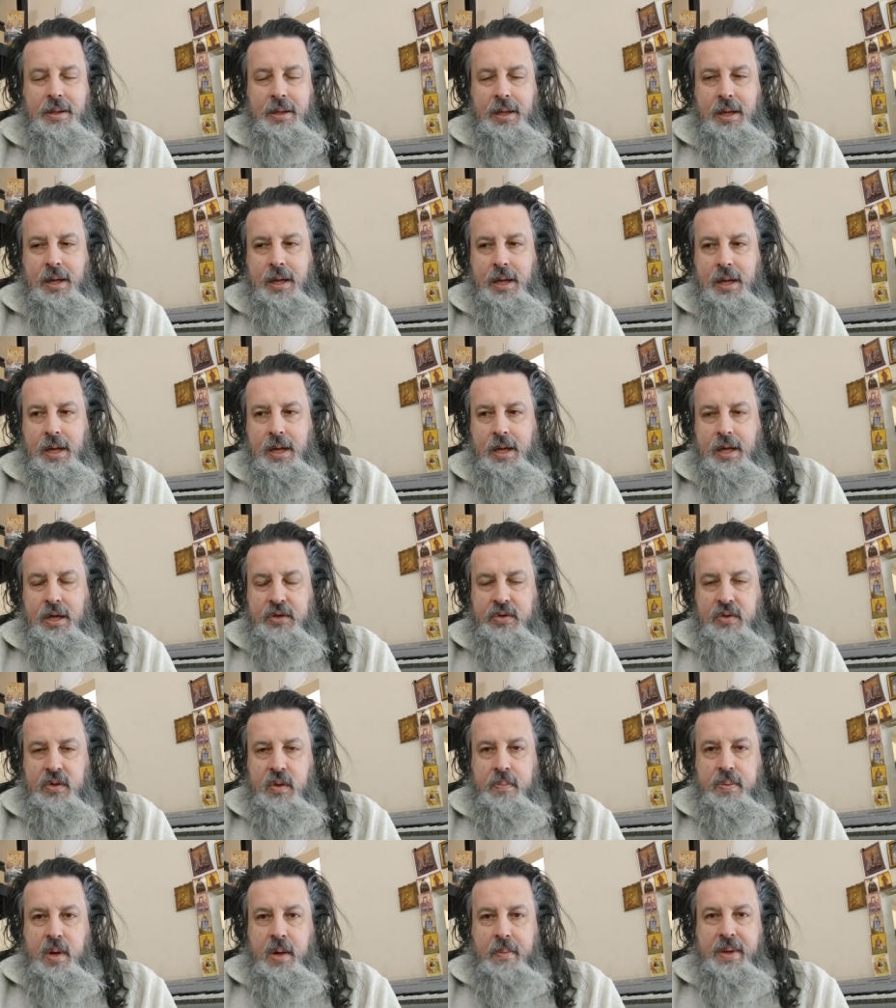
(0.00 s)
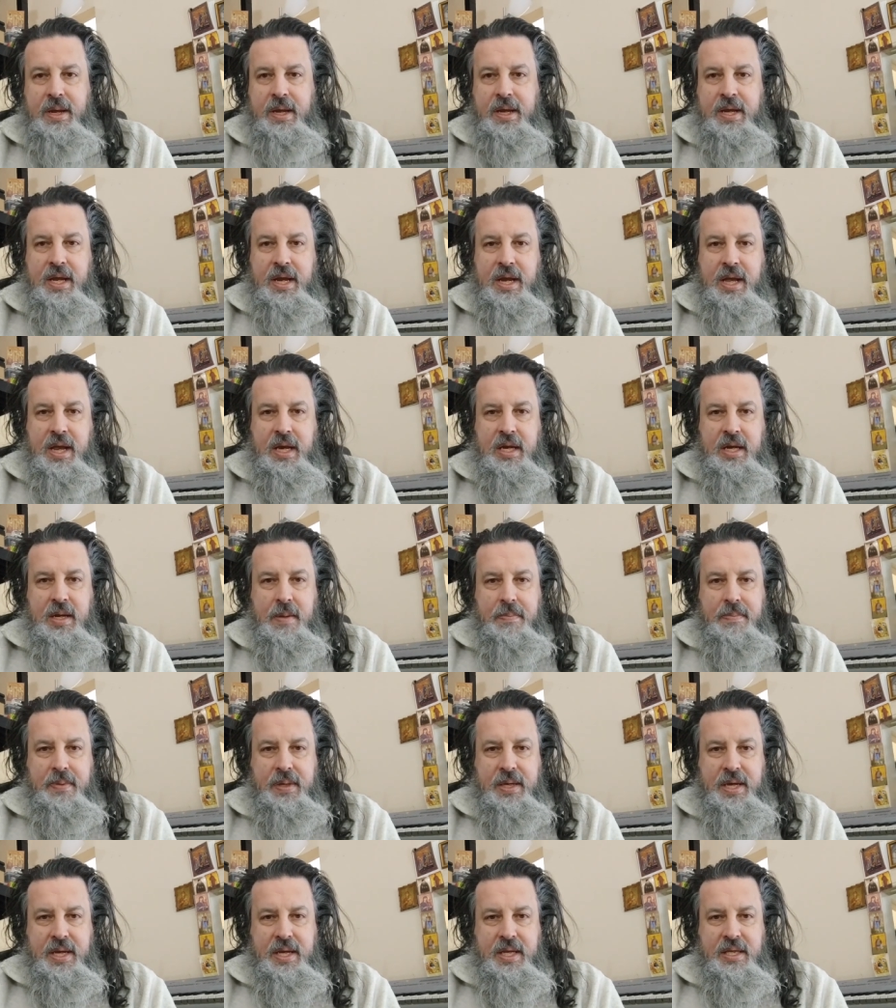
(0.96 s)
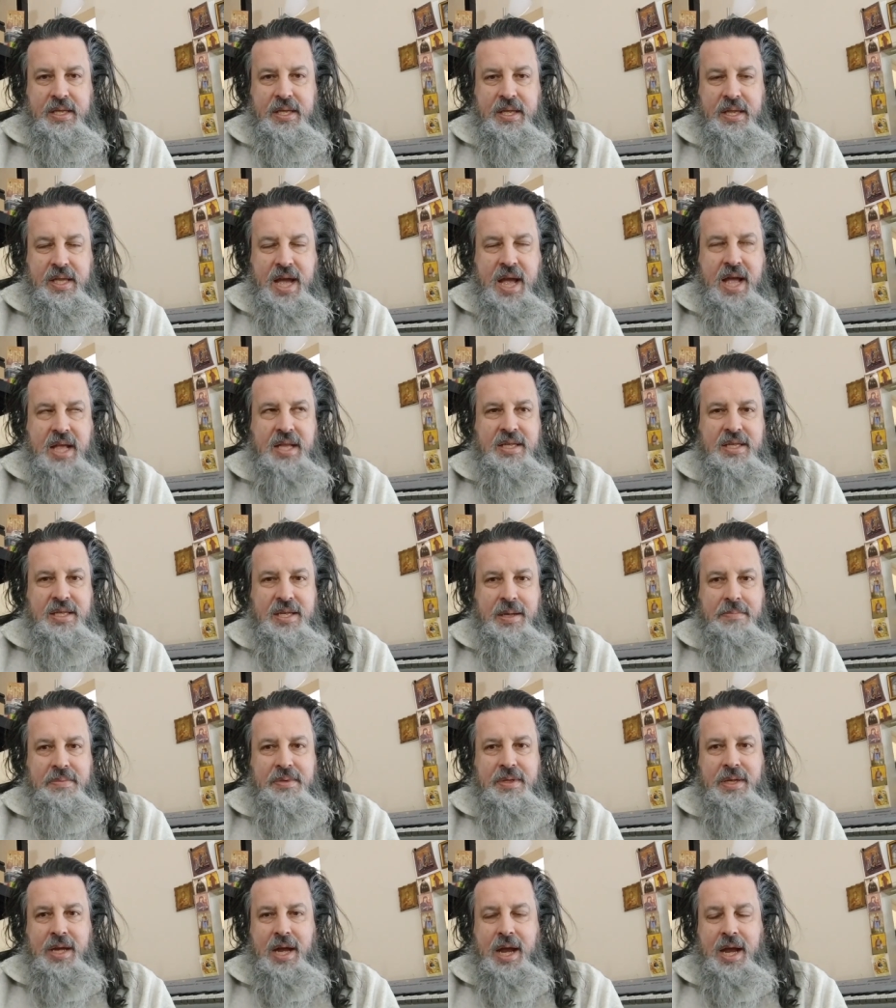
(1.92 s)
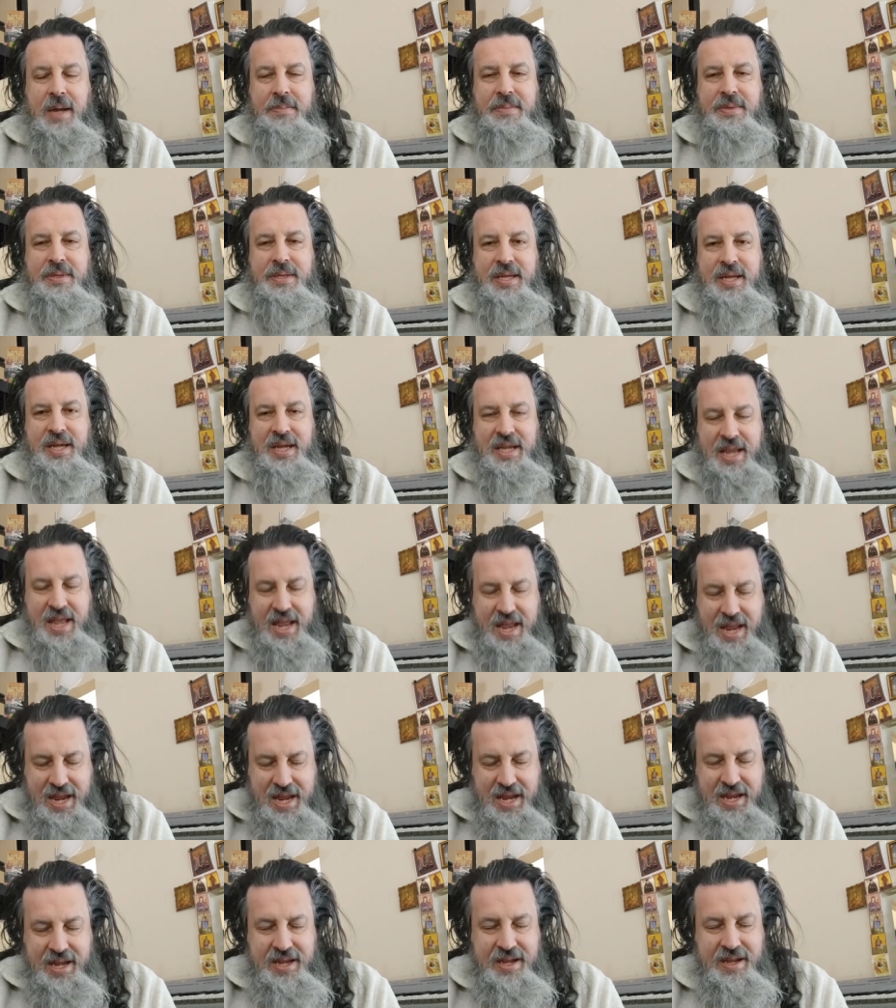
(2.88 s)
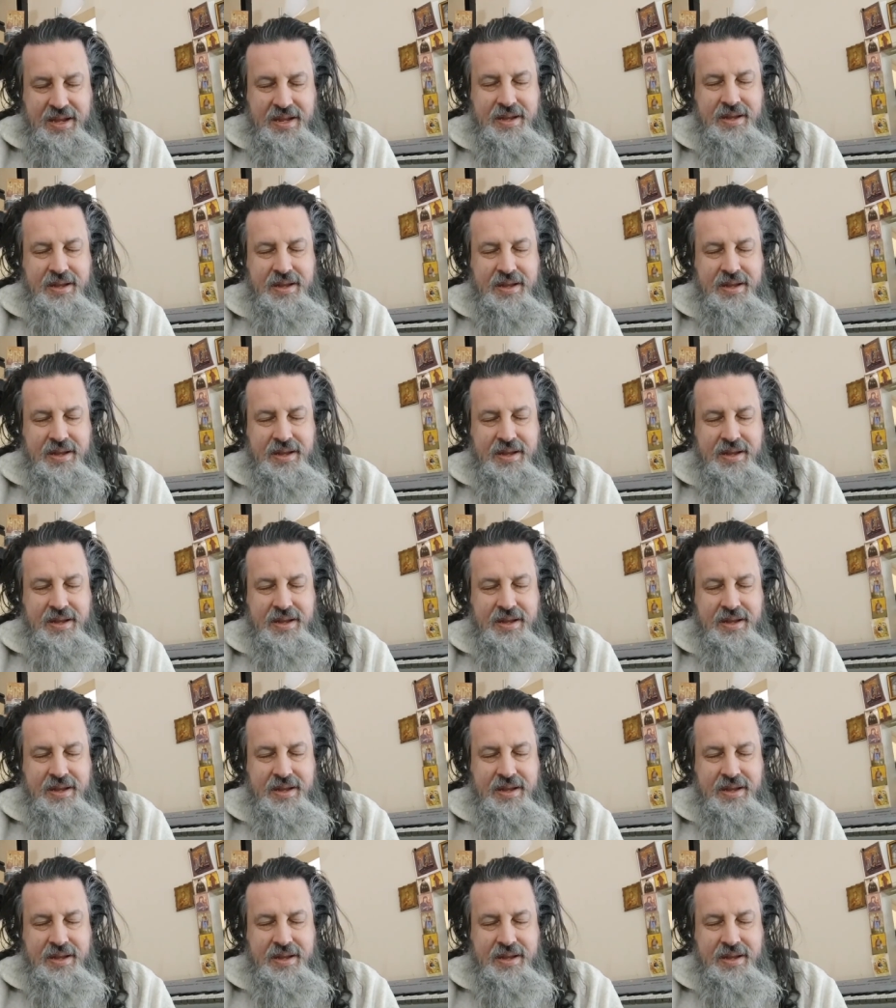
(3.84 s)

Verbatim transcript: Uh, so I'll probably get end up getting to that sometime today.